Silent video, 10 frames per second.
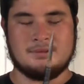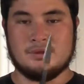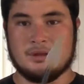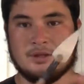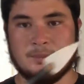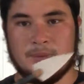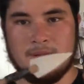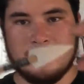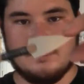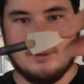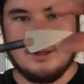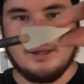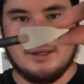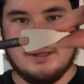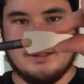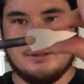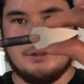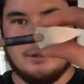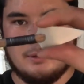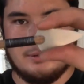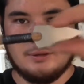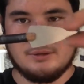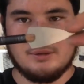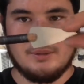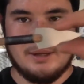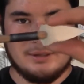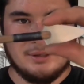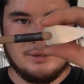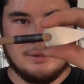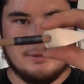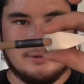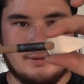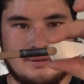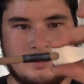So at this point the broadhead is dull, there's no edge on this.